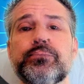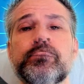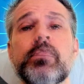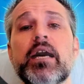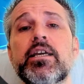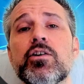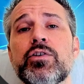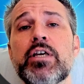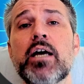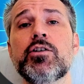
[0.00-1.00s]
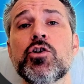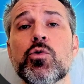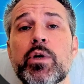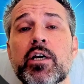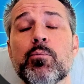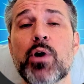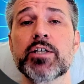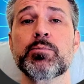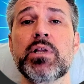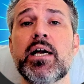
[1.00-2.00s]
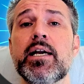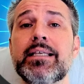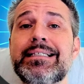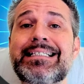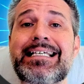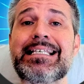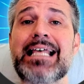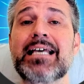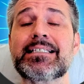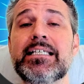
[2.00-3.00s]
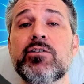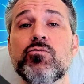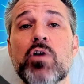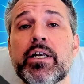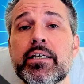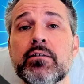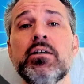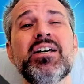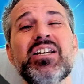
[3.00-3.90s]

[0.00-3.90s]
Back here in the editor, we can press play and see that scene running.